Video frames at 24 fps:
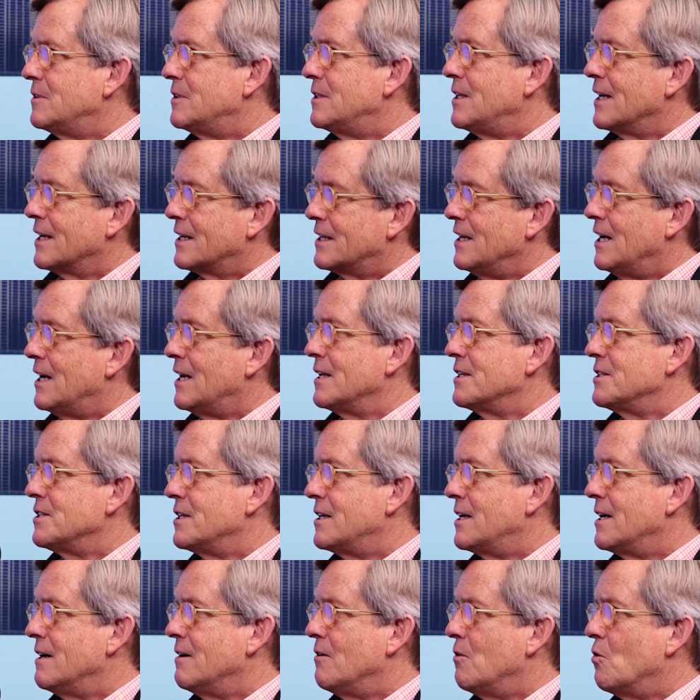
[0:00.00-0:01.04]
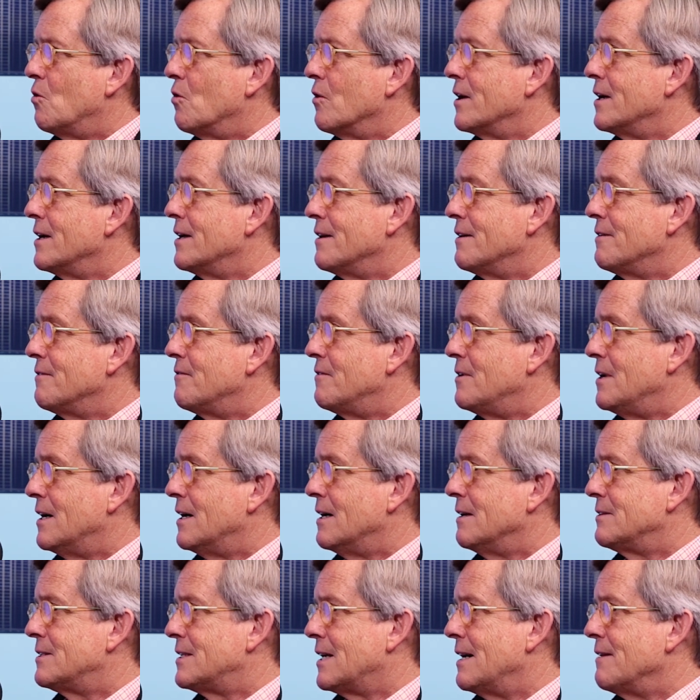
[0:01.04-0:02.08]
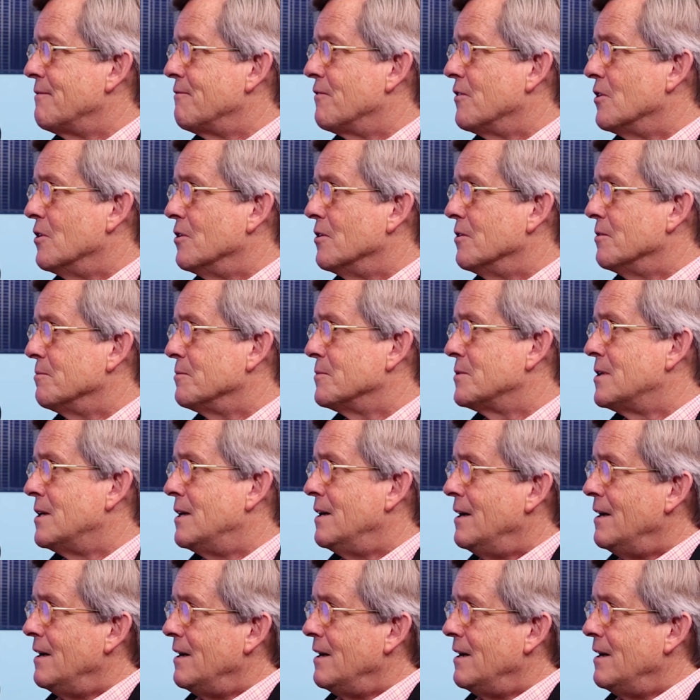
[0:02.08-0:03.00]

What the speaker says: technology-oriented type firms.